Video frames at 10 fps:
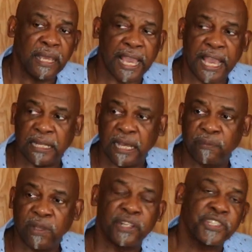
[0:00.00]
And
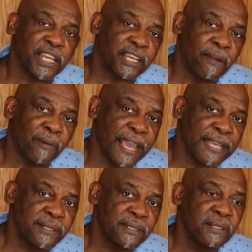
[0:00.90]
we're going to check our
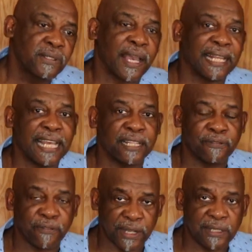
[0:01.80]
rice so I can add the
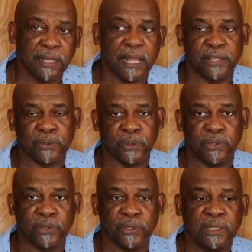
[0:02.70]
fresh cilantro
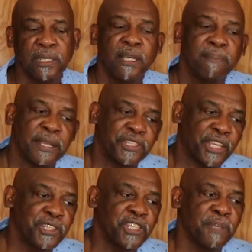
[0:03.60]
to it. My
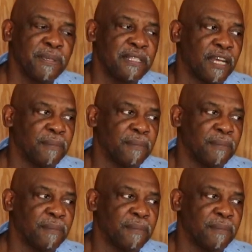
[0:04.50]
chicken should be done.